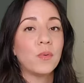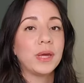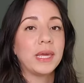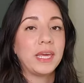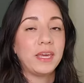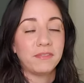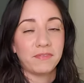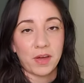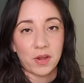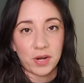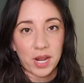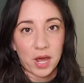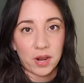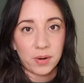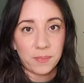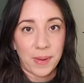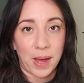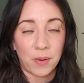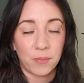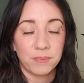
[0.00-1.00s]
he found out
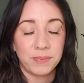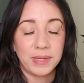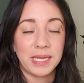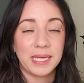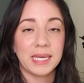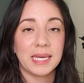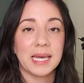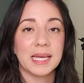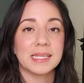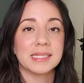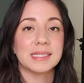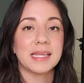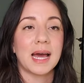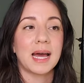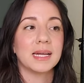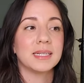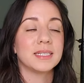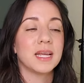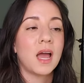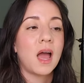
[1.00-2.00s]
about me is
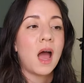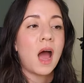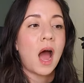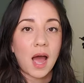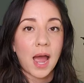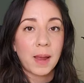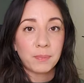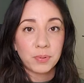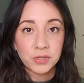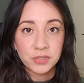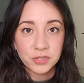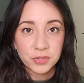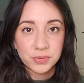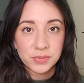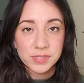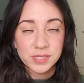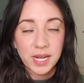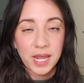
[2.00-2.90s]
that I produced